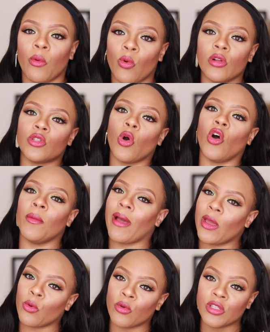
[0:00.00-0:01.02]
want on
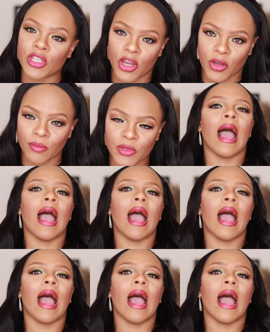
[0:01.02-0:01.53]
my own terms.